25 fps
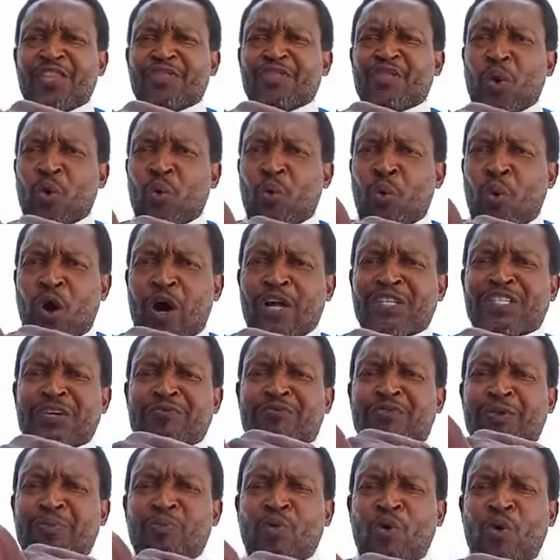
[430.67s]
The words of
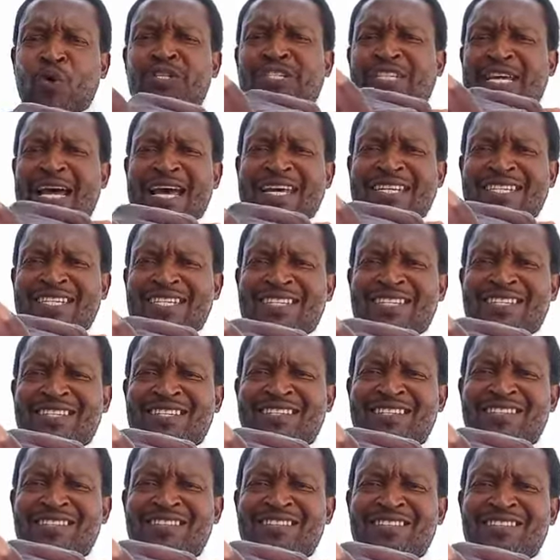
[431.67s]
the Most High
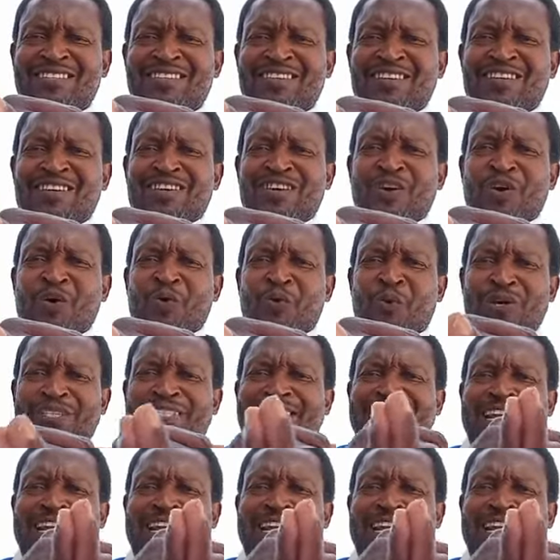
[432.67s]
was